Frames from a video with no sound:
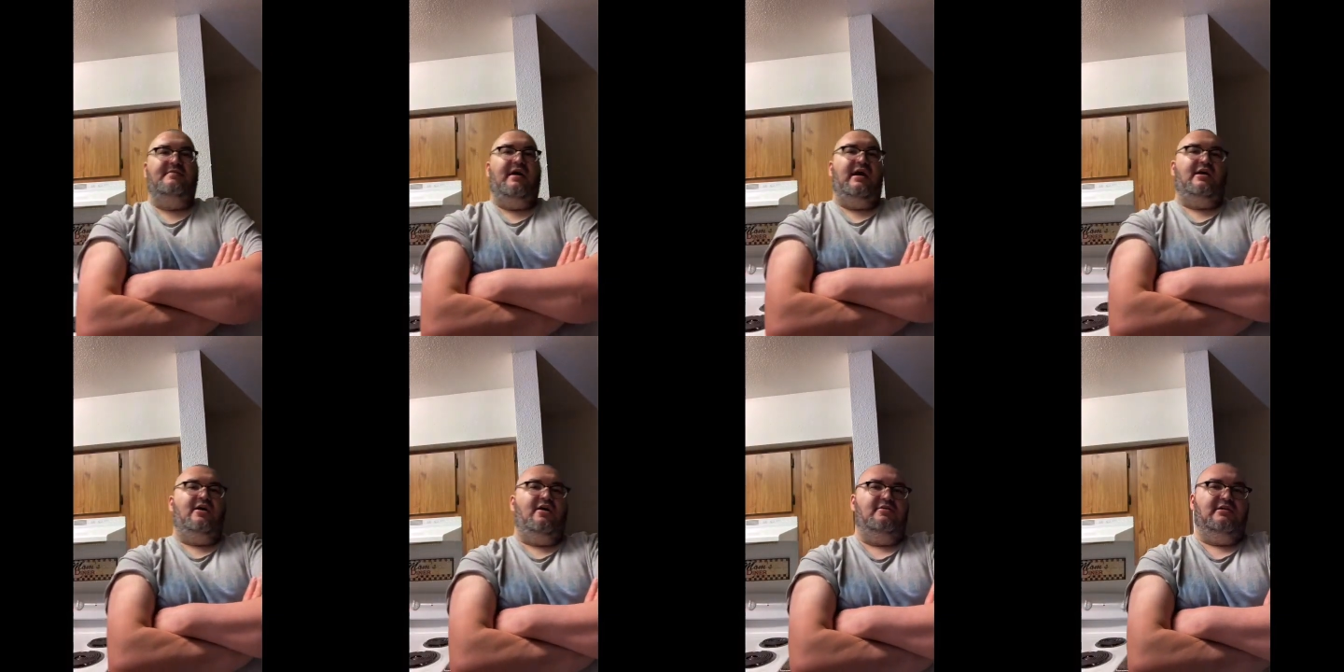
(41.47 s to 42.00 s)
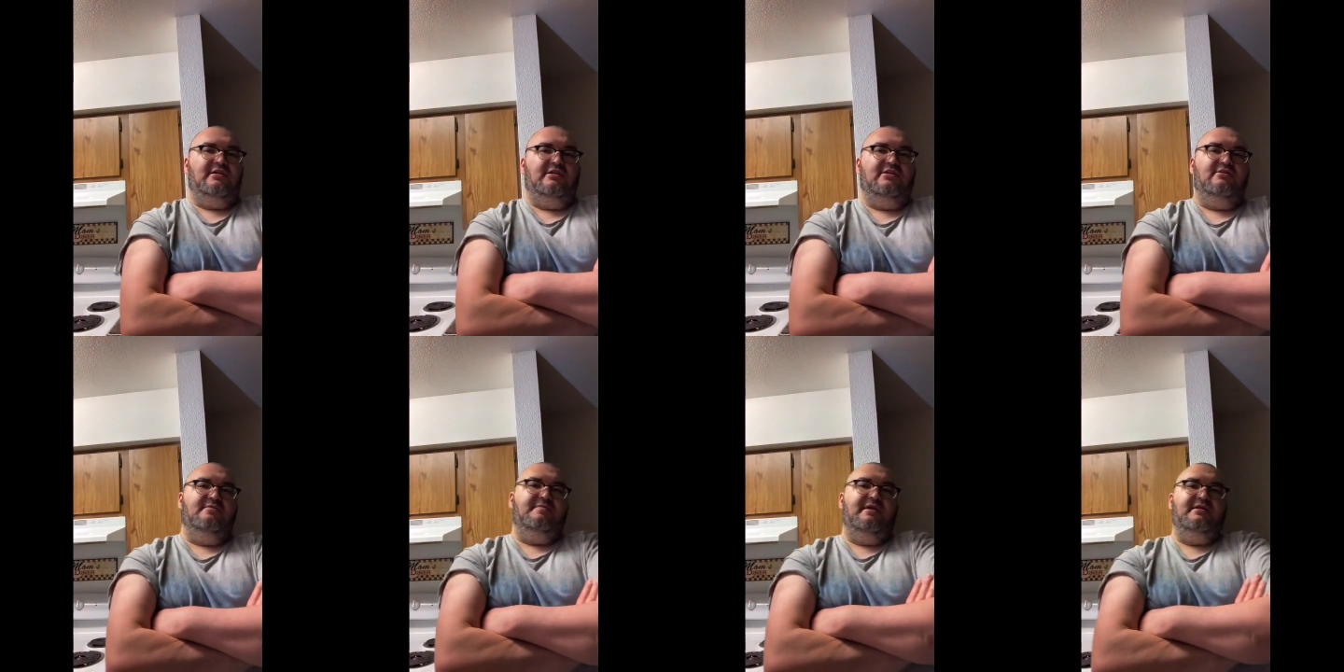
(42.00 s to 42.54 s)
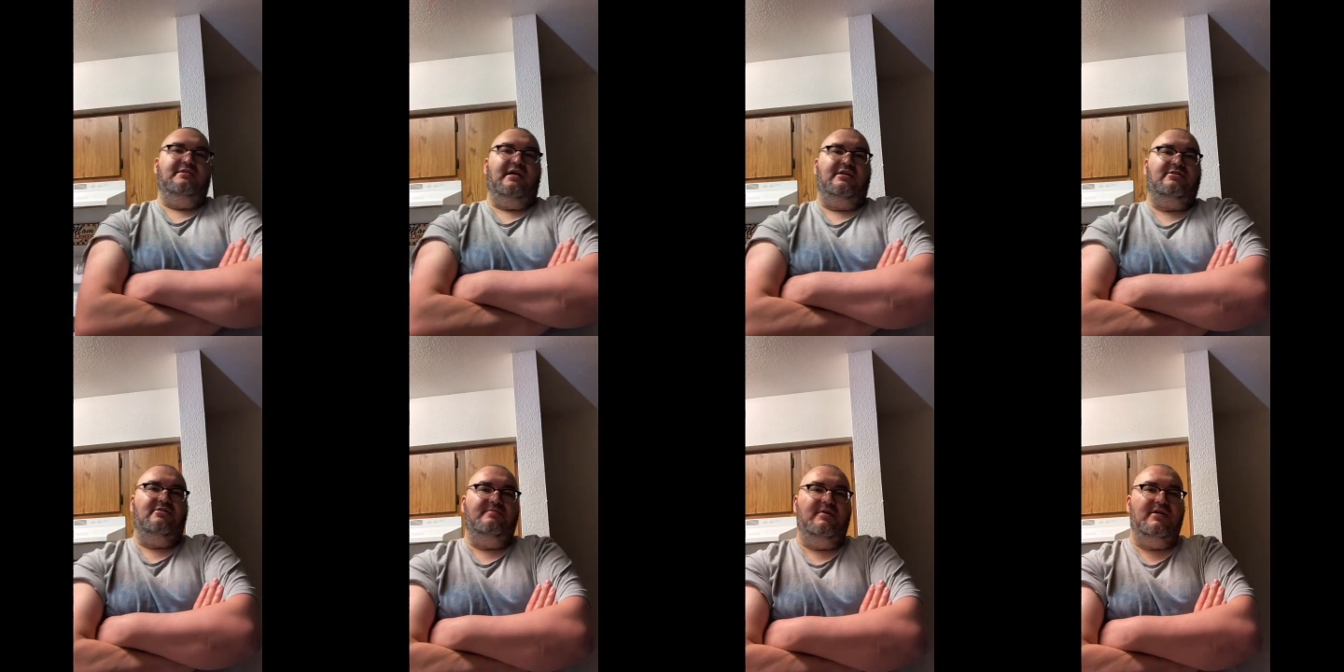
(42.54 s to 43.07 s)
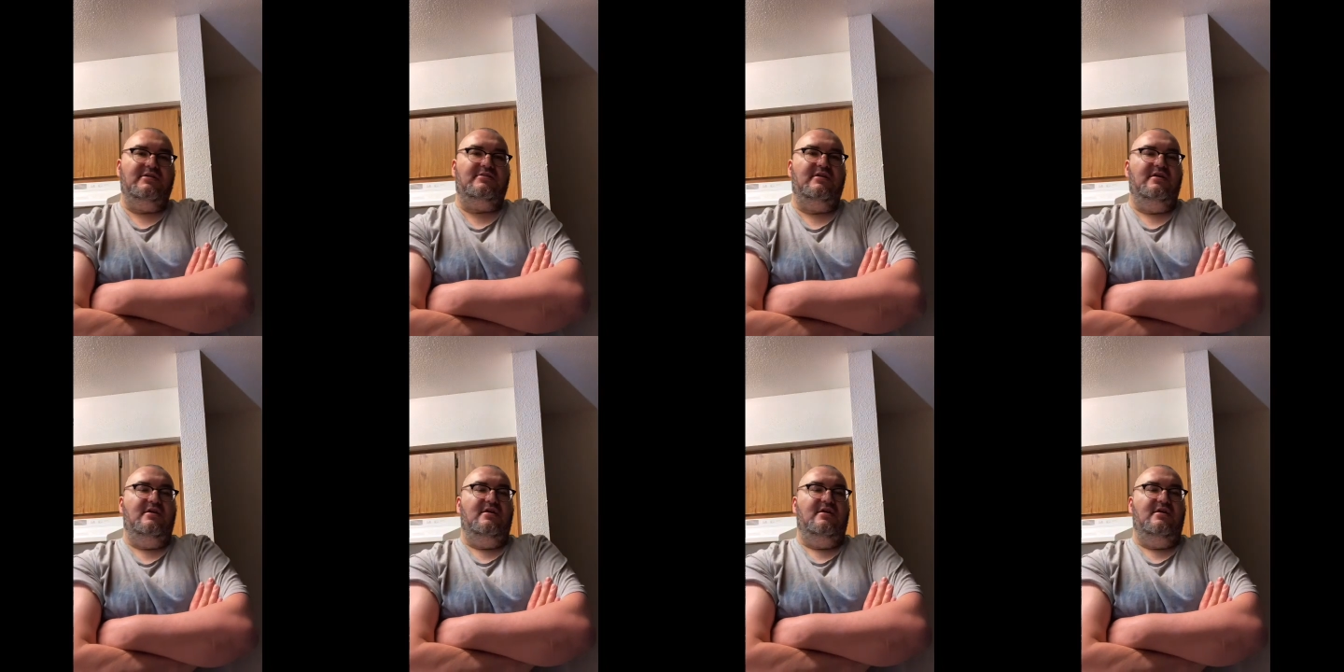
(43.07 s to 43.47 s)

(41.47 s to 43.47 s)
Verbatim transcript: I caught on a little bit, not too much,